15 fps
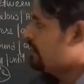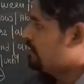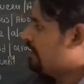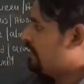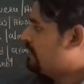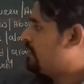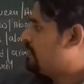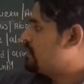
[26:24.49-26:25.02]

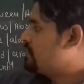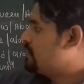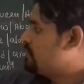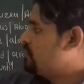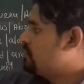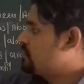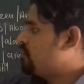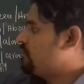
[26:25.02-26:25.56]
Then there is the
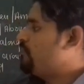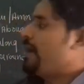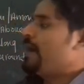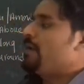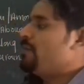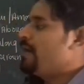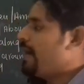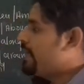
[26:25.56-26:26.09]
use of
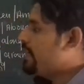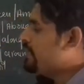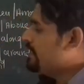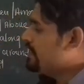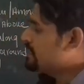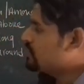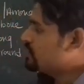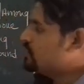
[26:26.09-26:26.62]
by. By
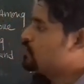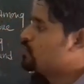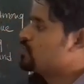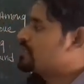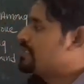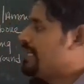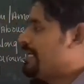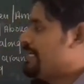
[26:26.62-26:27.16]
is used